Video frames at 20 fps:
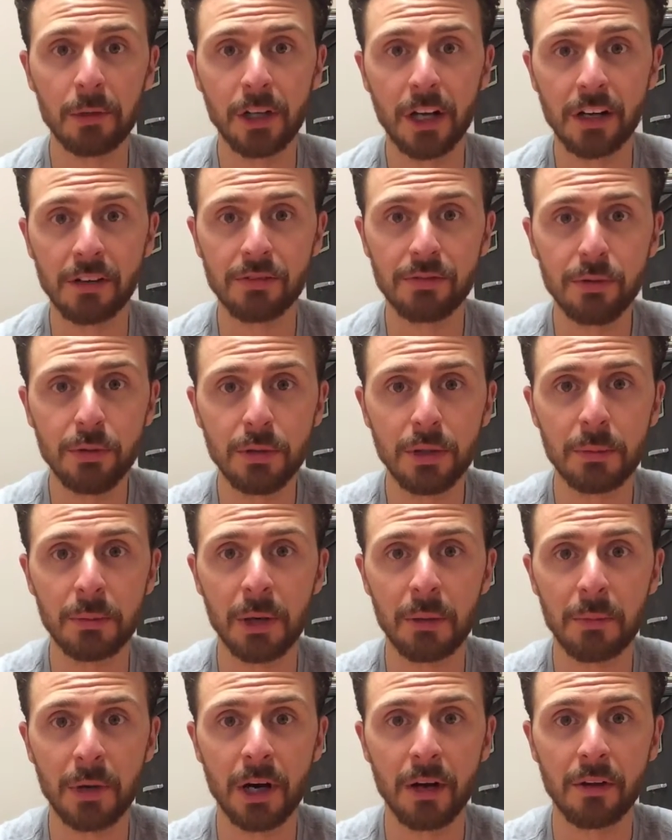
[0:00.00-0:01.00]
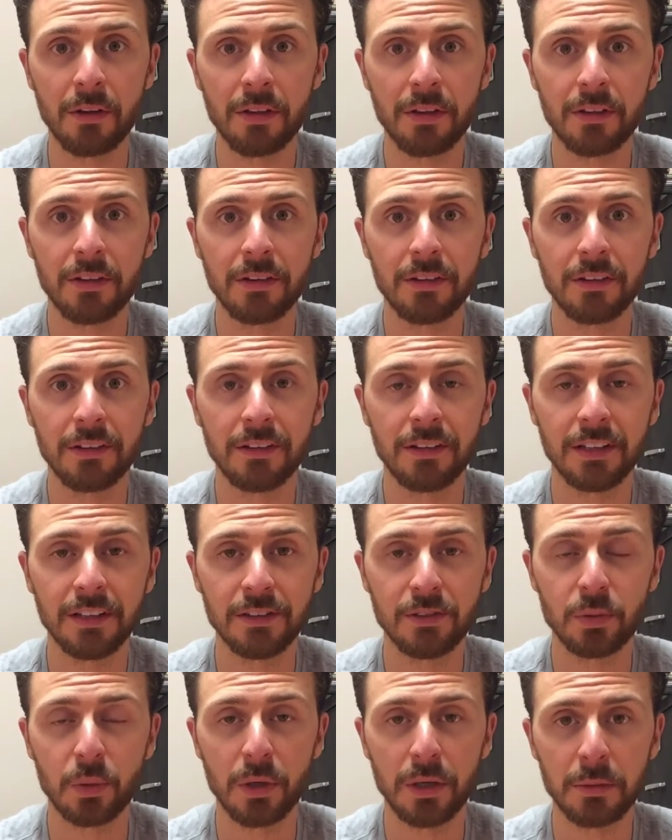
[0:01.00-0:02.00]
a lot of food in my mouth
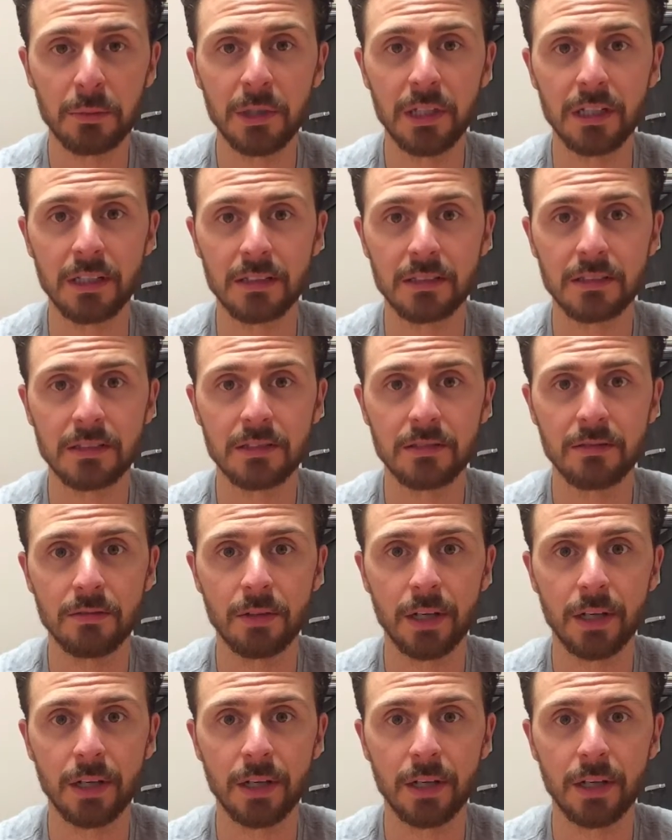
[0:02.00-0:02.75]
in 20 minutes,